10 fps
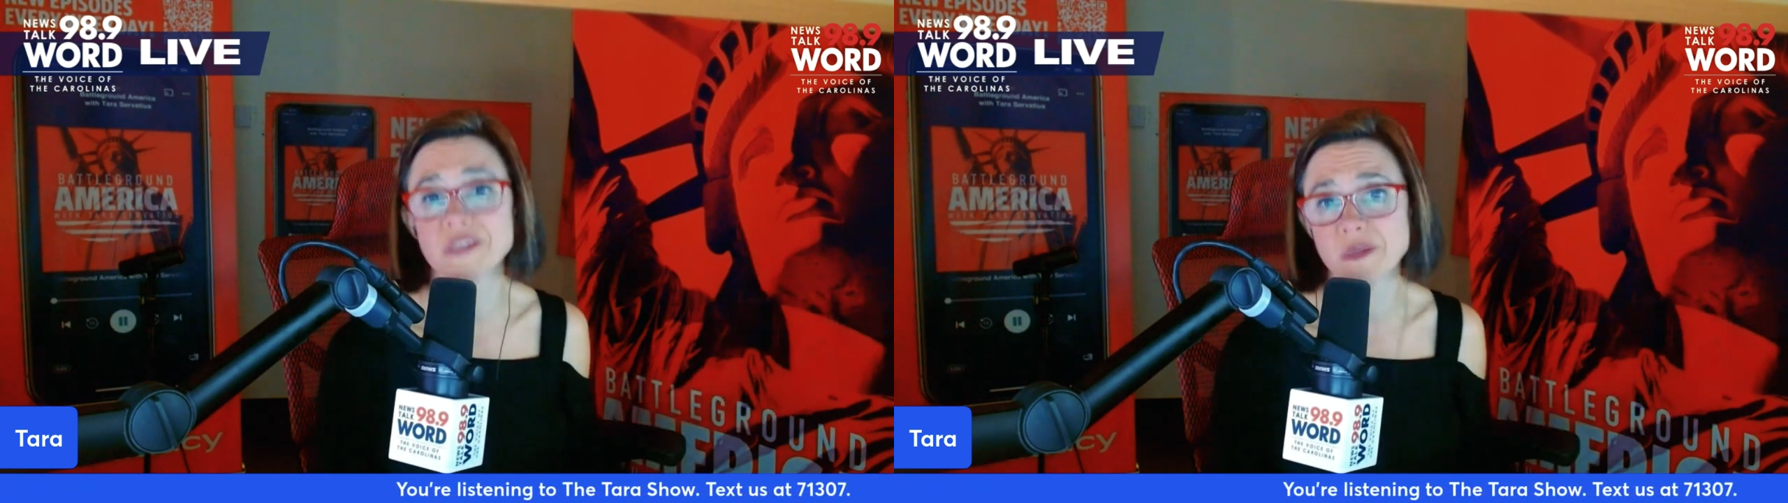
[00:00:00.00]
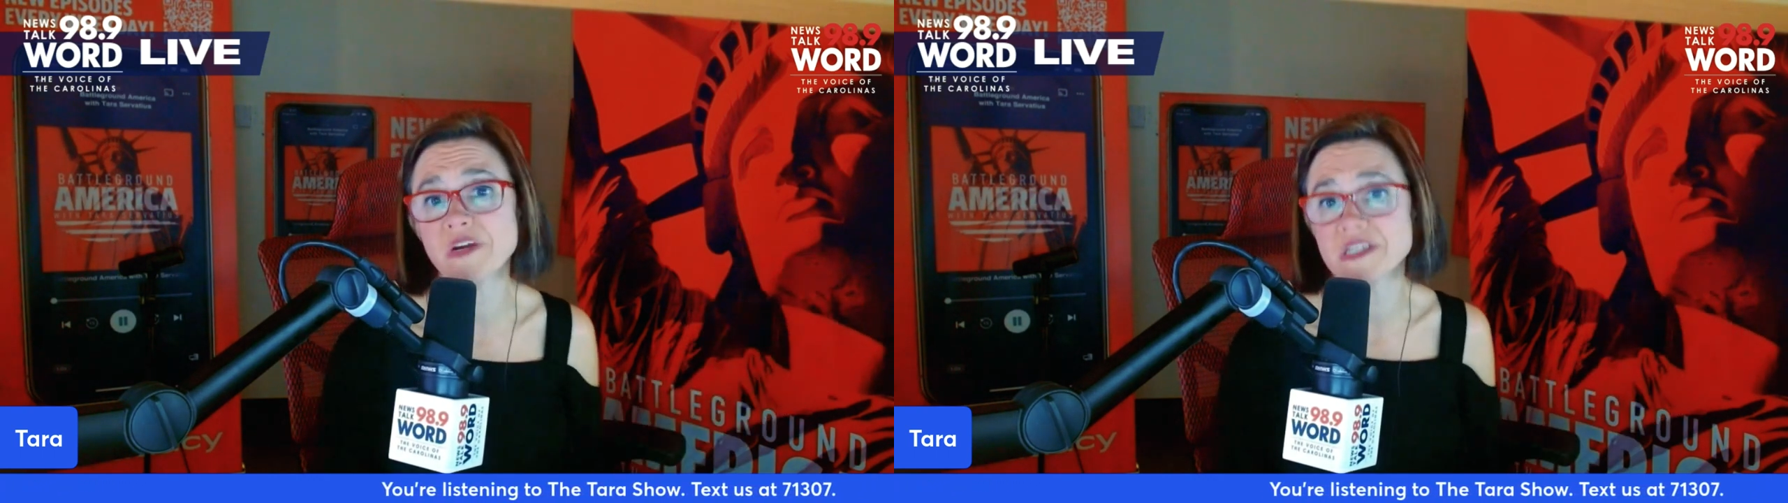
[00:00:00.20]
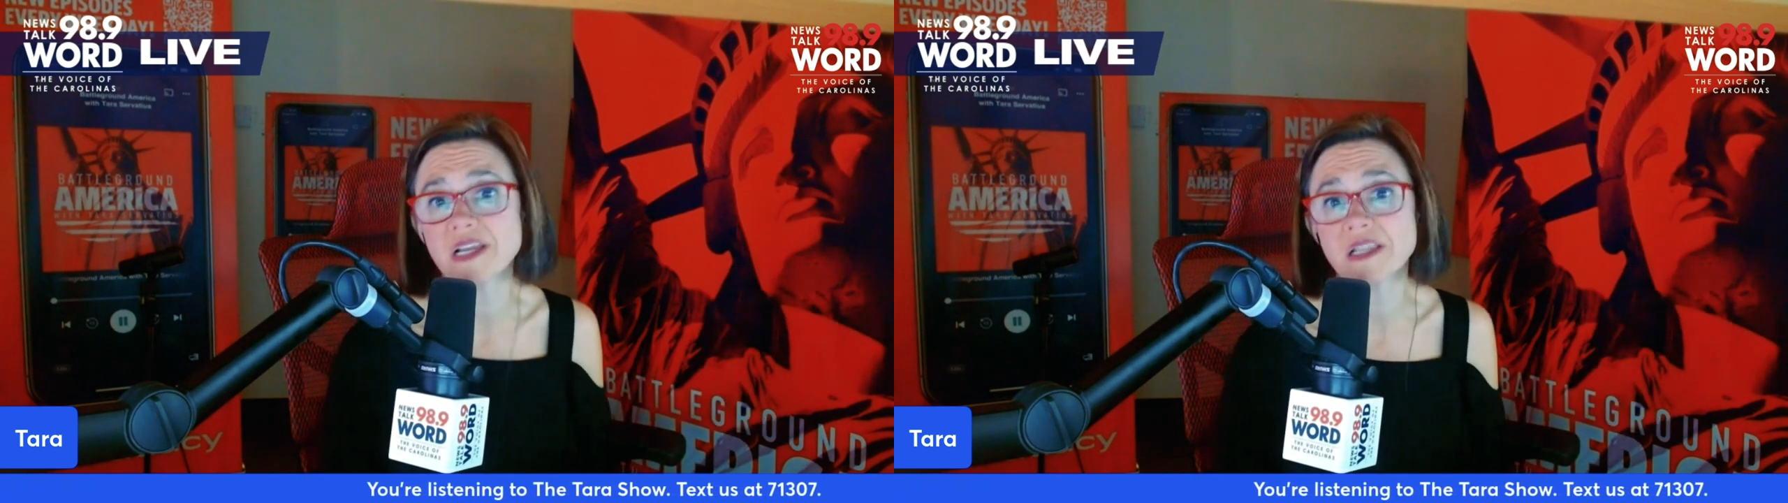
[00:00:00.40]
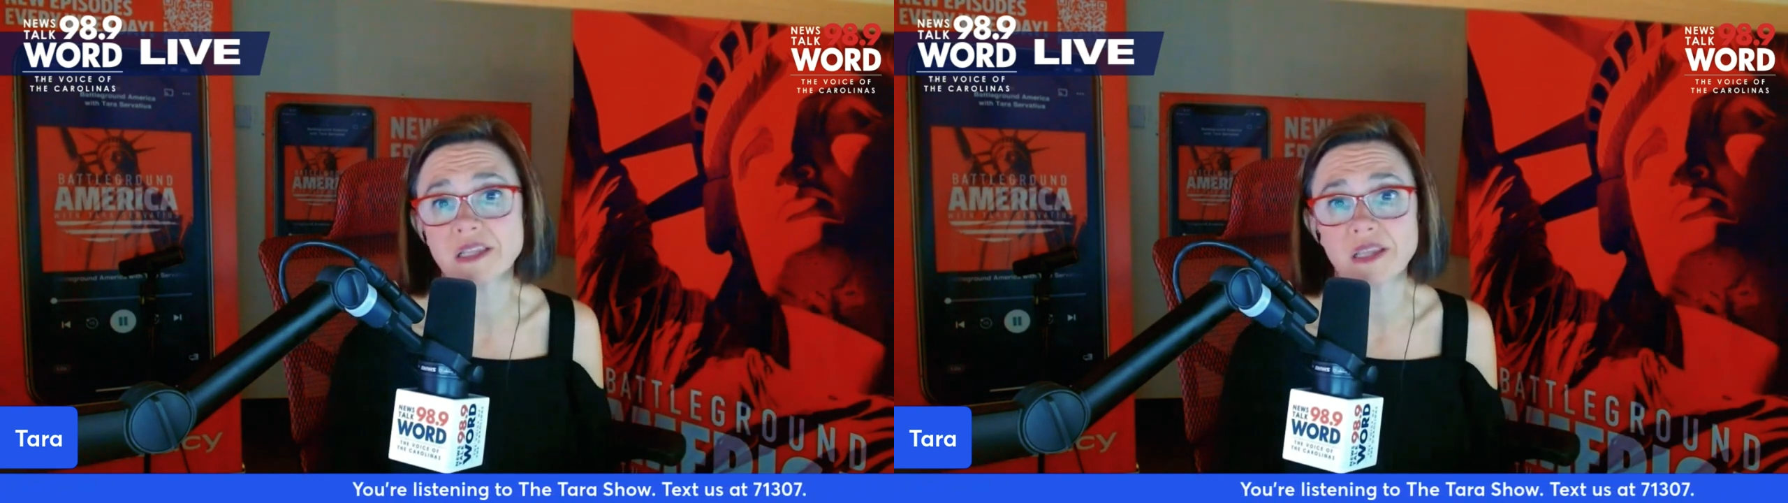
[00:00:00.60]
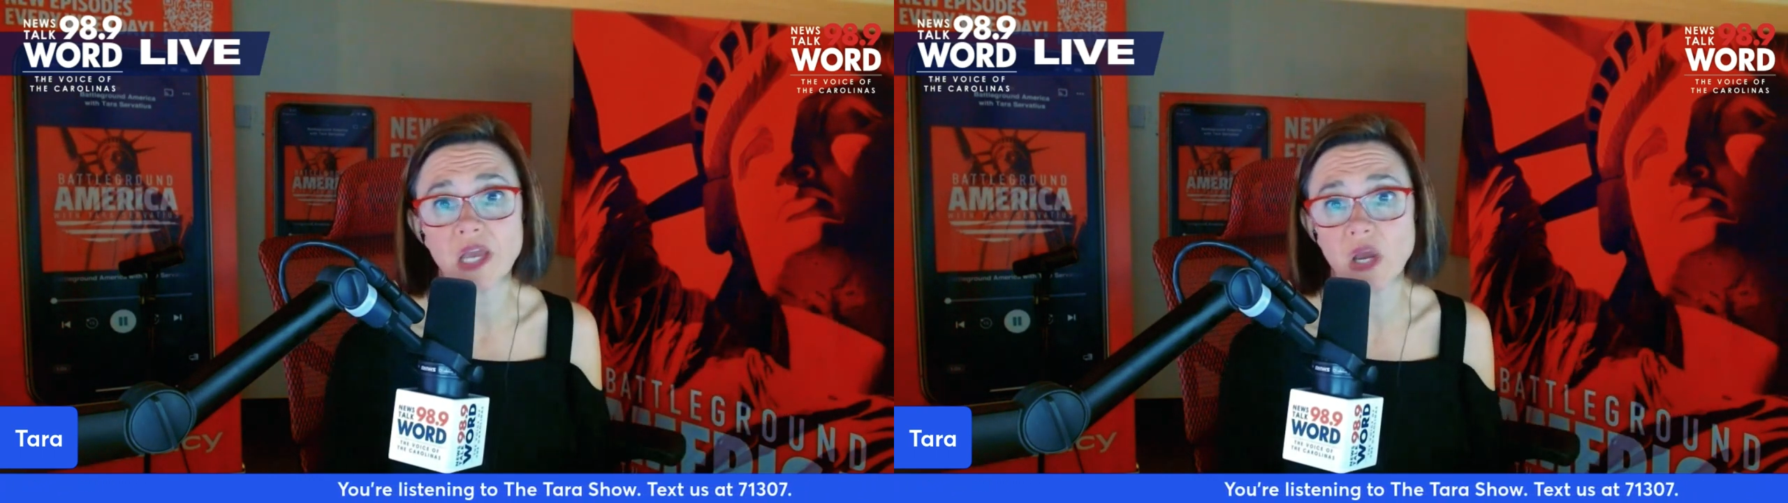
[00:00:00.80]
to prison,
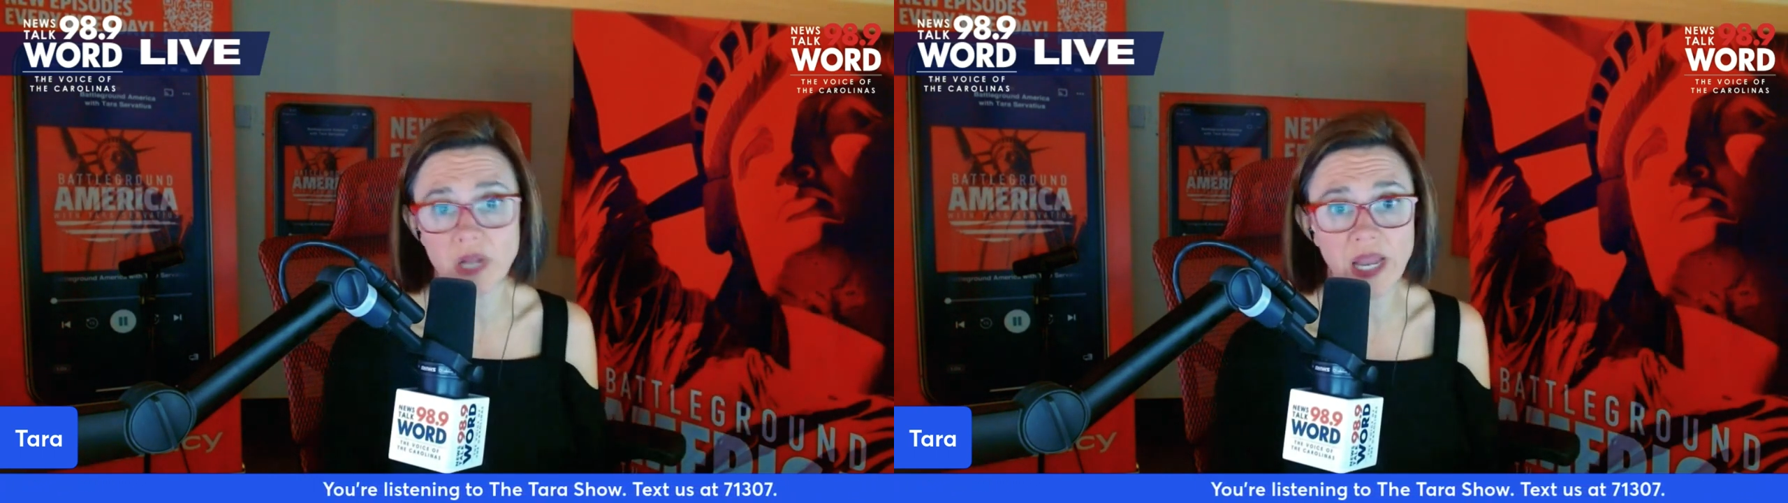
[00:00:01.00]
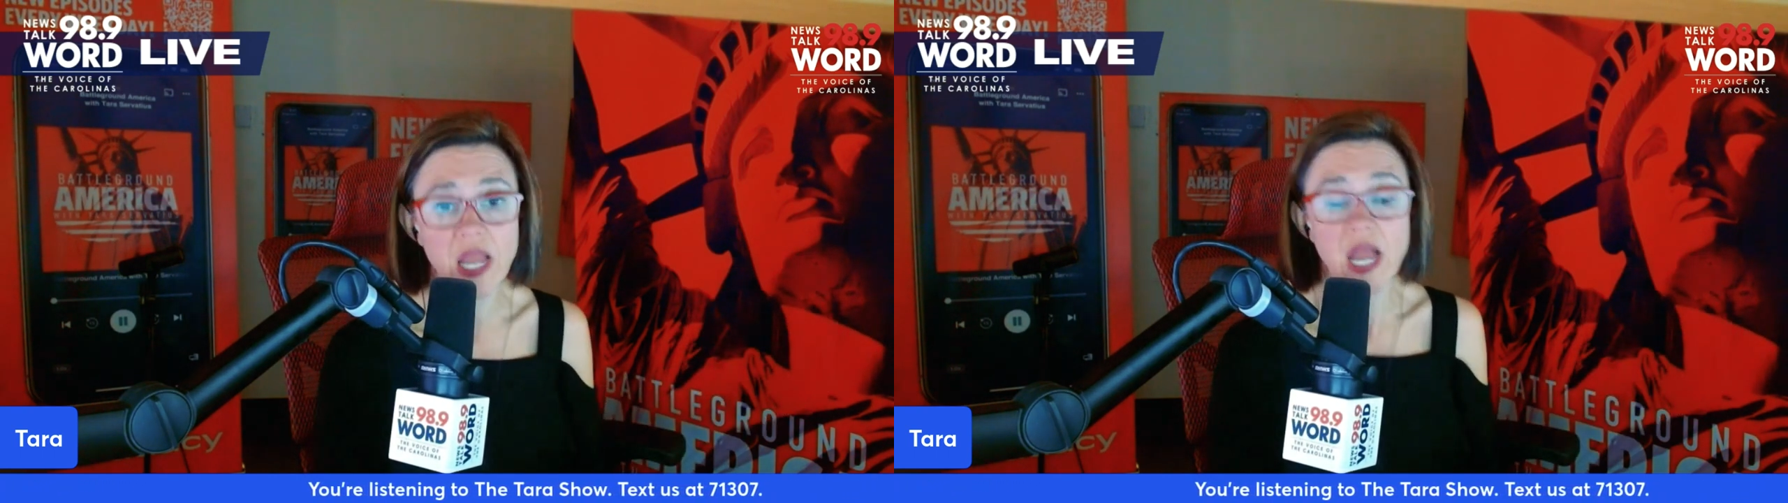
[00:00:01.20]
okay?